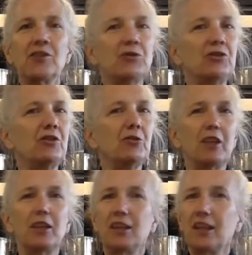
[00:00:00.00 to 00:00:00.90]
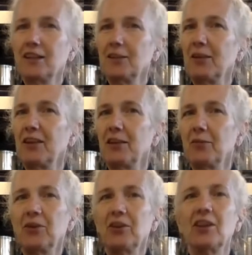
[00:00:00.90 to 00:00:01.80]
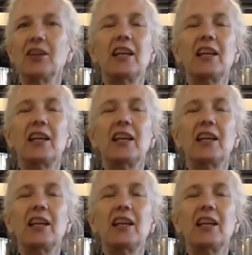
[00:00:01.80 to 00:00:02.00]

which is recognized by the American